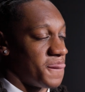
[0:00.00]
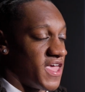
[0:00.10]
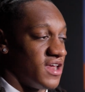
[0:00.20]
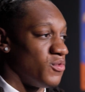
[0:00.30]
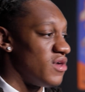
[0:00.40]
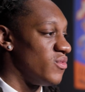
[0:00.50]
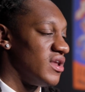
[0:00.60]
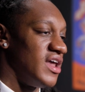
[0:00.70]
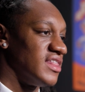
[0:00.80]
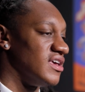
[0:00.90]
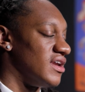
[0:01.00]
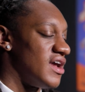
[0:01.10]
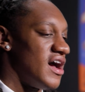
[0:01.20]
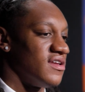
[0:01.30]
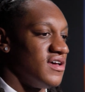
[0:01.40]
And whether we liked it or
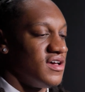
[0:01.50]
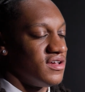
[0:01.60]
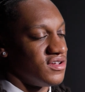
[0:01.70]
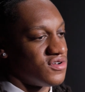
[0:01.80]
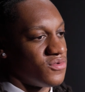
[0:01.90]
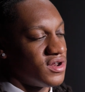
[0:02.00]
not, you know,